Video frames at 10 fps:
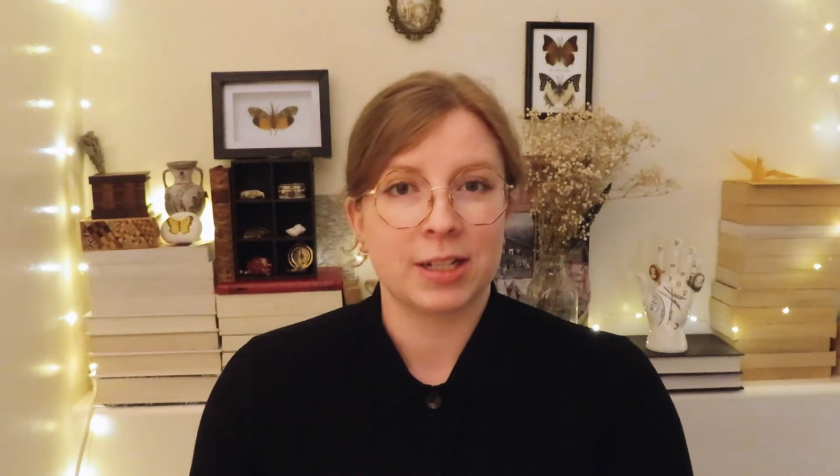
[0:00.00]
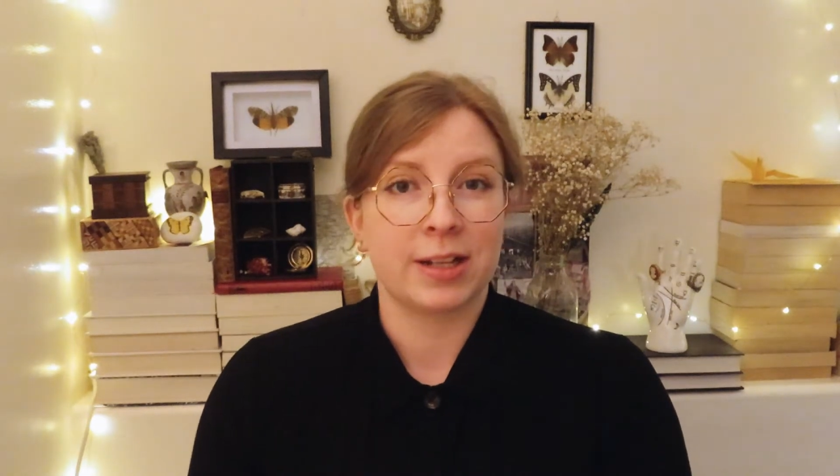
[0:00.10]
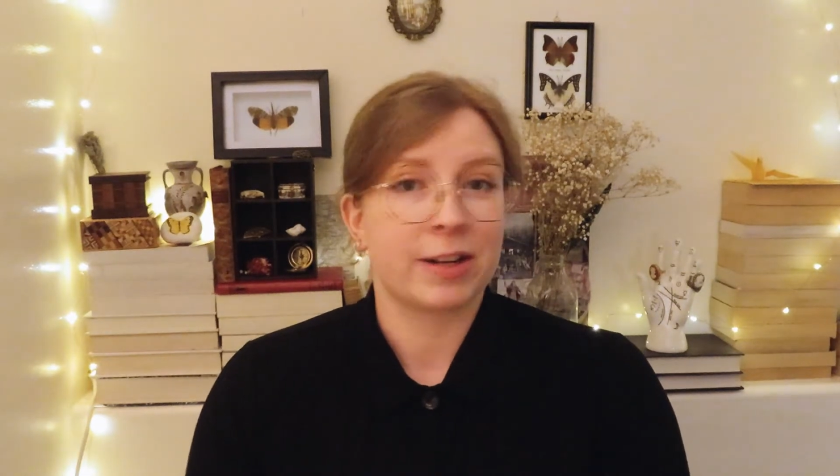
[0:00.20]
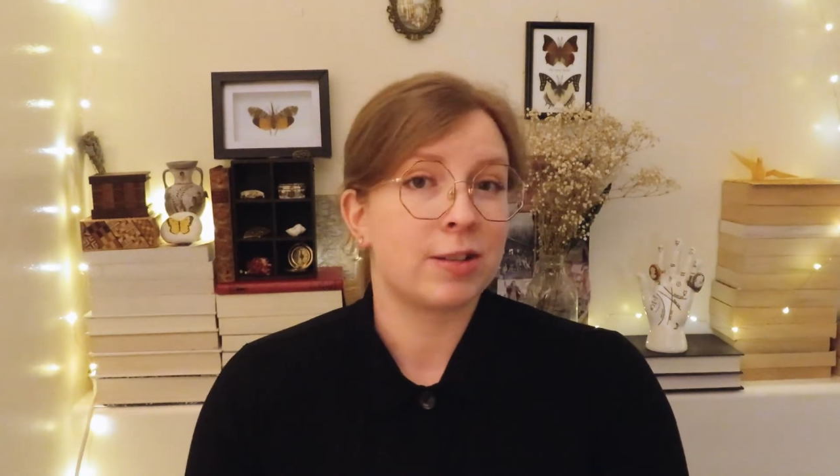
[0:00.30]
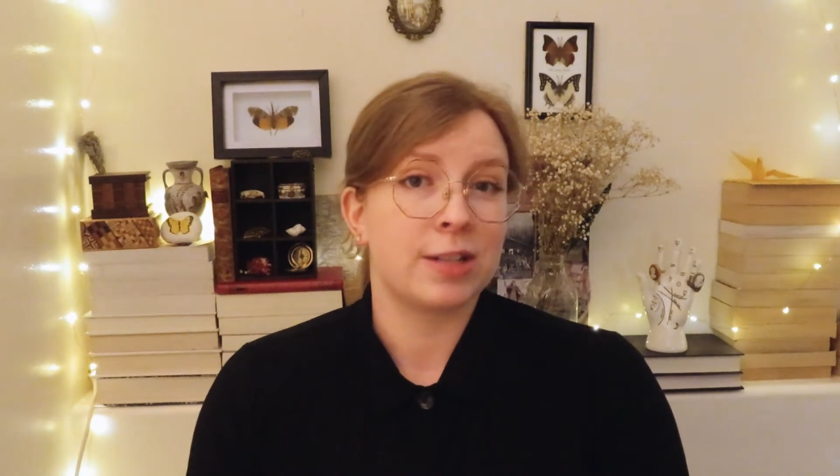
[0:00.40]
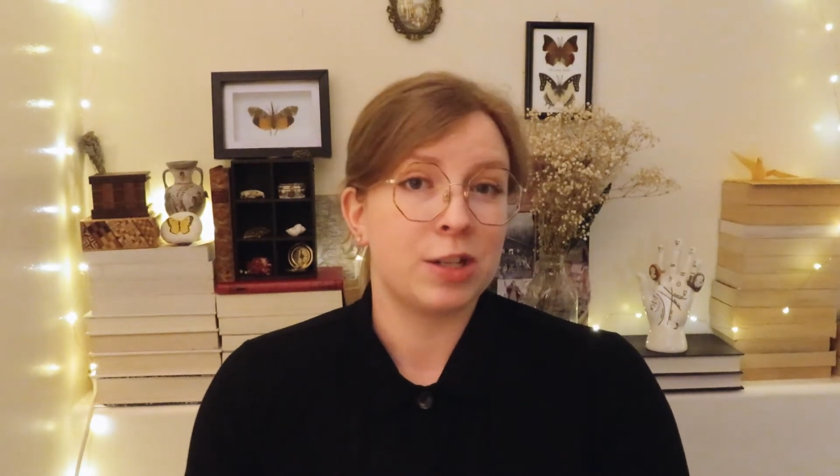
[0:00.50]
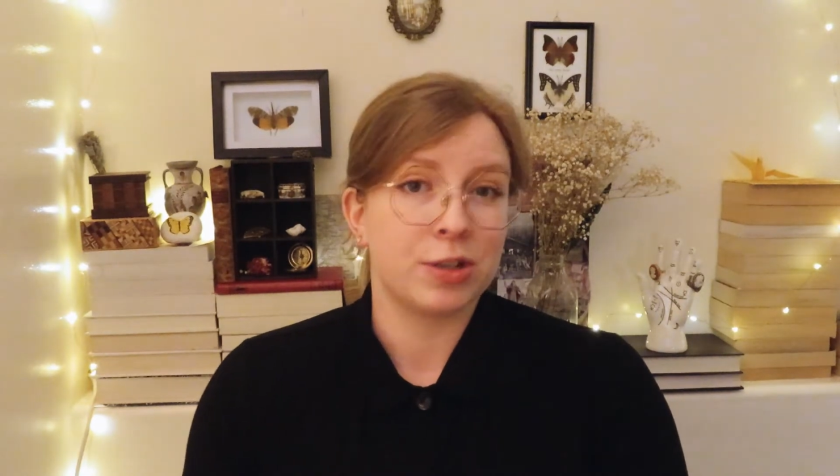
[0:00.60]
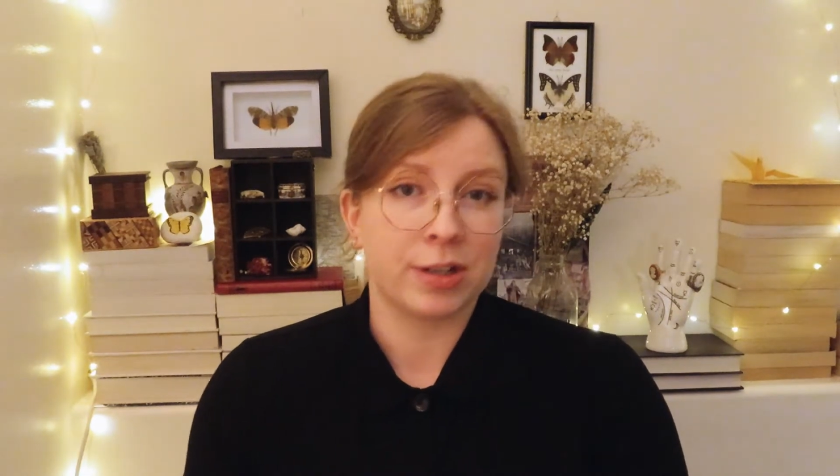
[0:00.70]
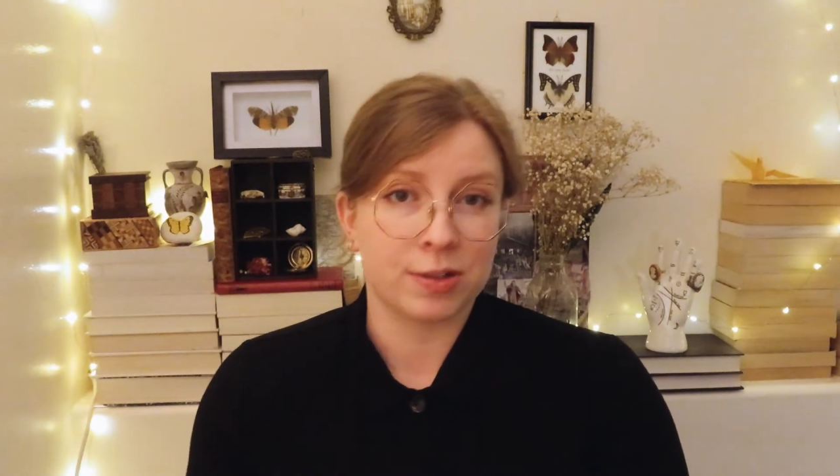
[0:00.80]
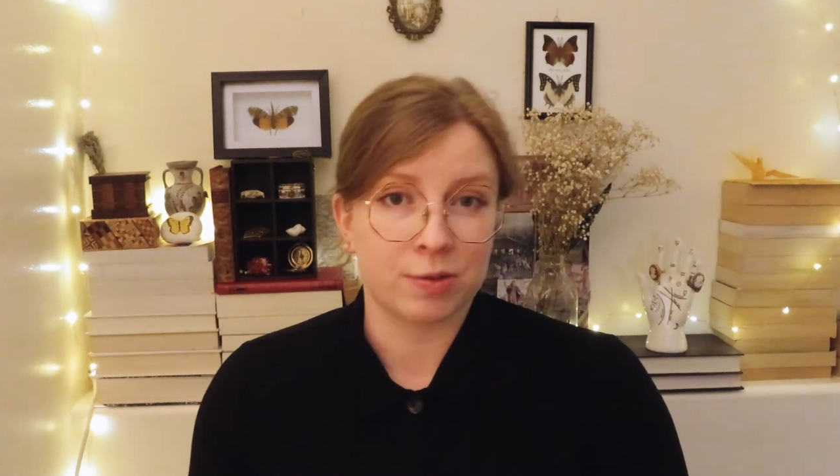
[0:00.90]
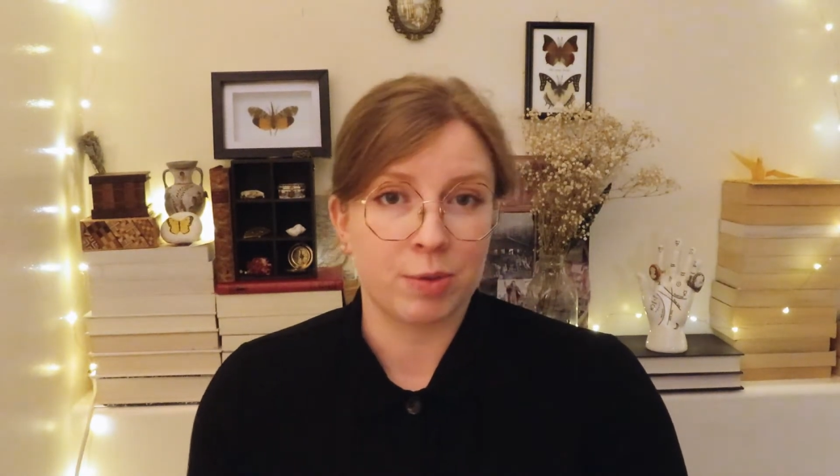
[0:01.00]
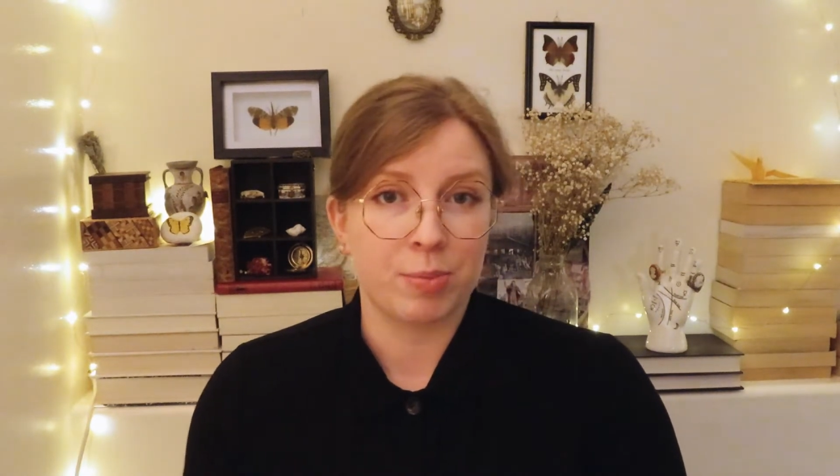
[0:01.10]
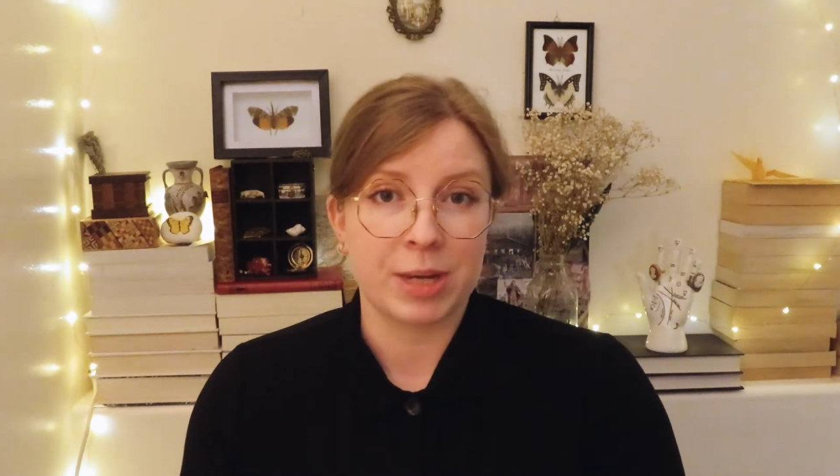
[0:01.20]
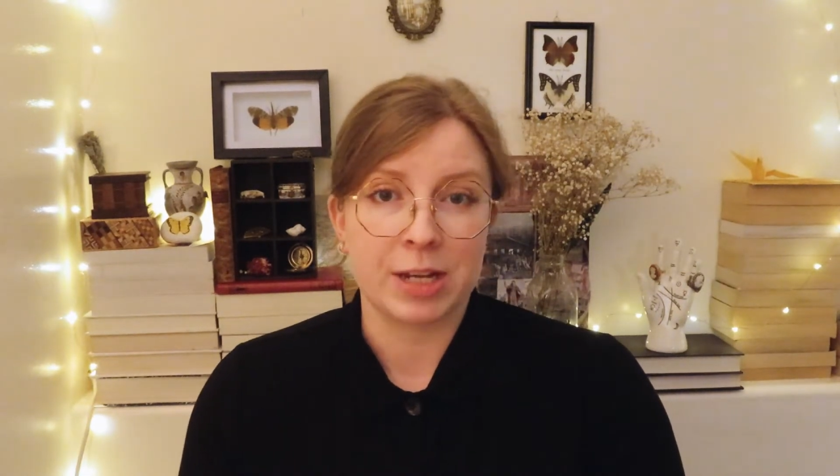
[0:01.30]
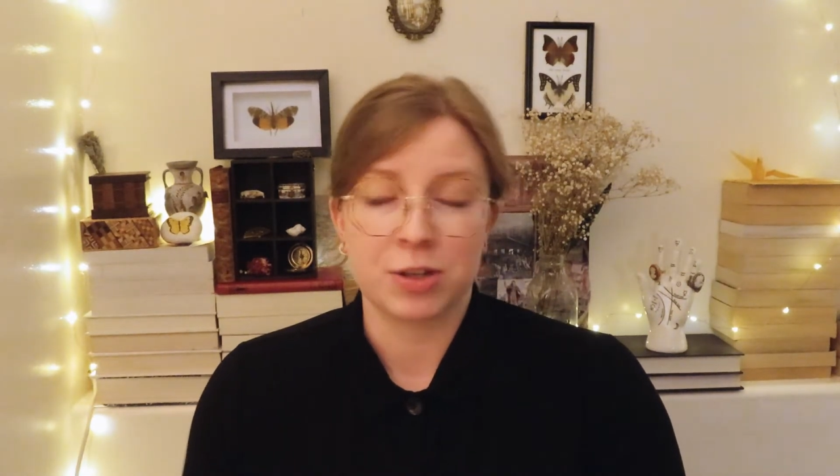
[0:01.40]
collect seashells from the
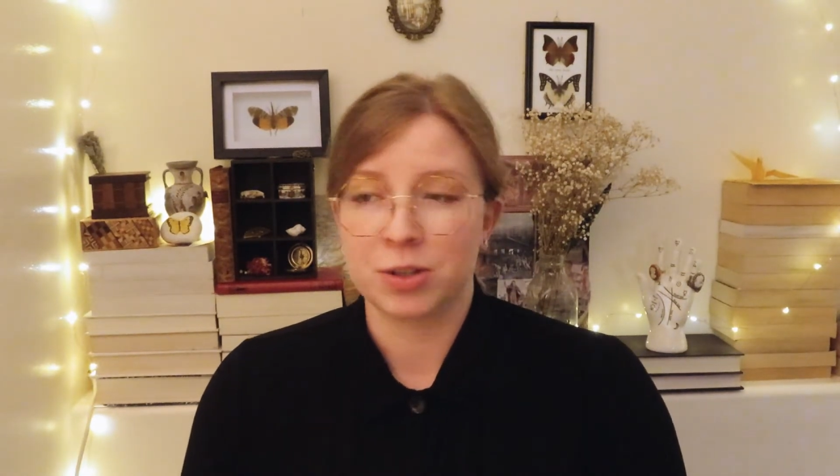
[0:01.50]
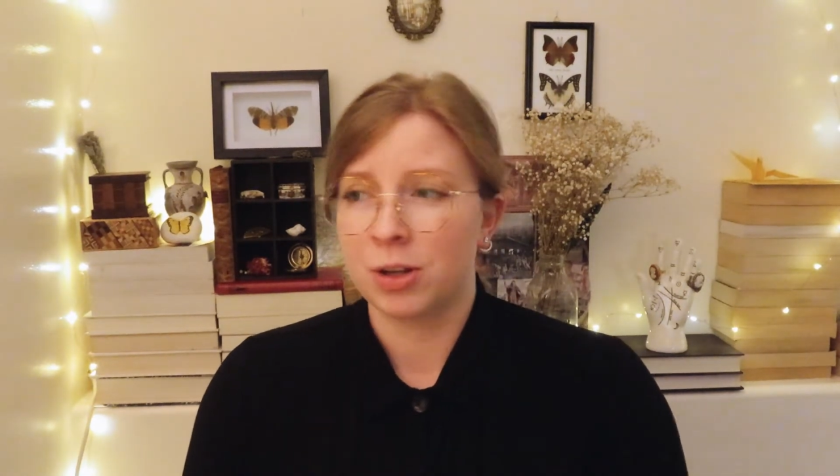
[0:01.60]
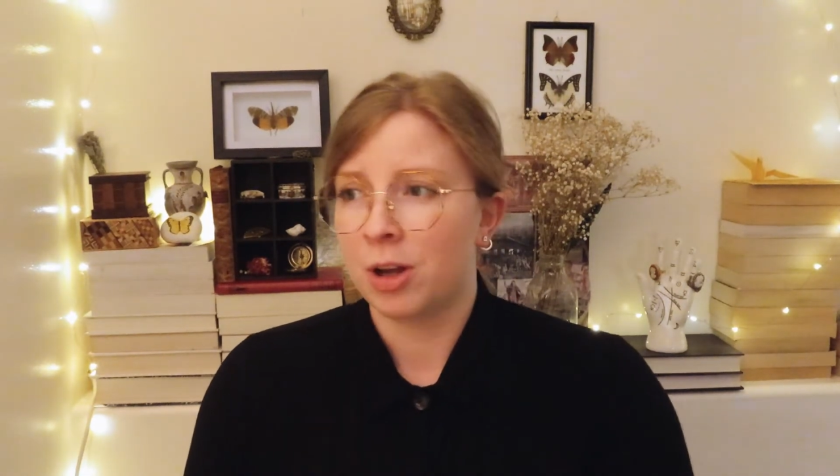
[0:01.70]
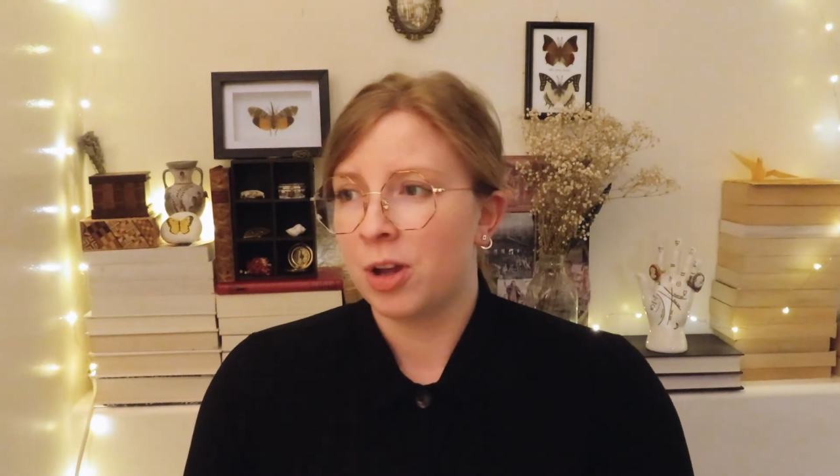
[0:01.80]
beach